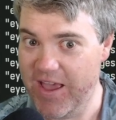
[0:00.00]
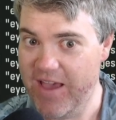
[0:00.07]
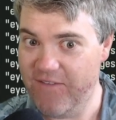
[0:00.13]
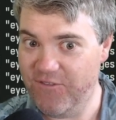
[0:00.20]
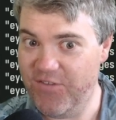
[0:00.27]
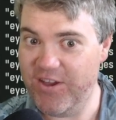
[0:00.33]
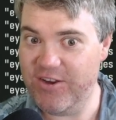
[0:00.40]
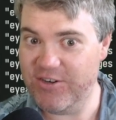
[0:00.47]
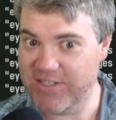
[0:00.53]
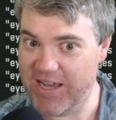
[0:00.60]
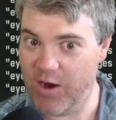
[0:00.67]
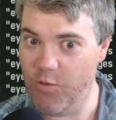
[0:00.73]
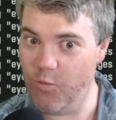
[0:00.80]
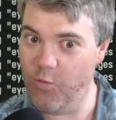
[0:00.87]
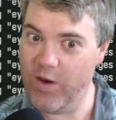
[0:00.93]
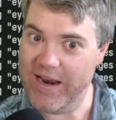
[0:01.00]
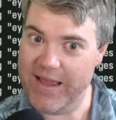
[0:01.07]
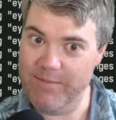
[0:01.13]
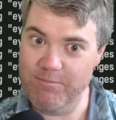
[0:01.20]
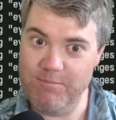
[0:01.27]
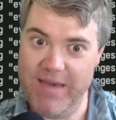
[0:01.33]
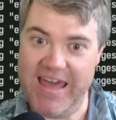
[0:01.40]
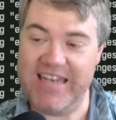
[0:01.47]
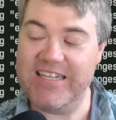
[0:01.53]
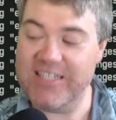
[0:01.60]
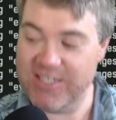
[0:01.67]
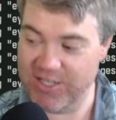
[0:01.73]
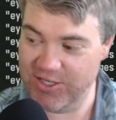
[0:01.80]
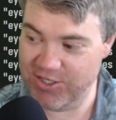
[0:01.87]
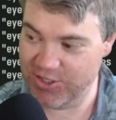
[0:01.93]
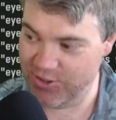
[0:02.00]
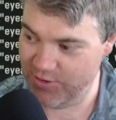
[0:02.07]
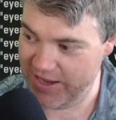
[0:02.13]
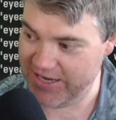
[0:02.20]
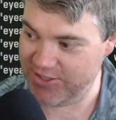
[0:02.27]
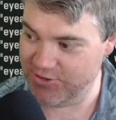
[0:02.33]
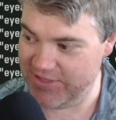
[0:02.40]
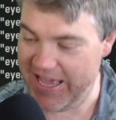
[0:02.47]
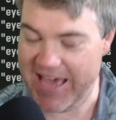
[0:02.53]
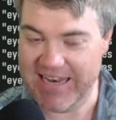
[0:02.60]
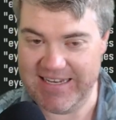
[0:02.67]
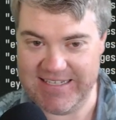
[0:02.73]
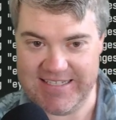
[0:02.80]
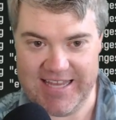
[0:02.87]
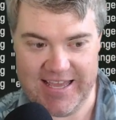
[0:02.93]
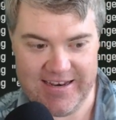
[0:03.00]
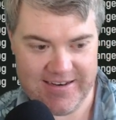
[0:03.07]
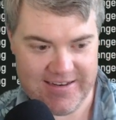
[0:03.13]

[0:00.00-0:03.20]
figures out what I meant to do and do that instead.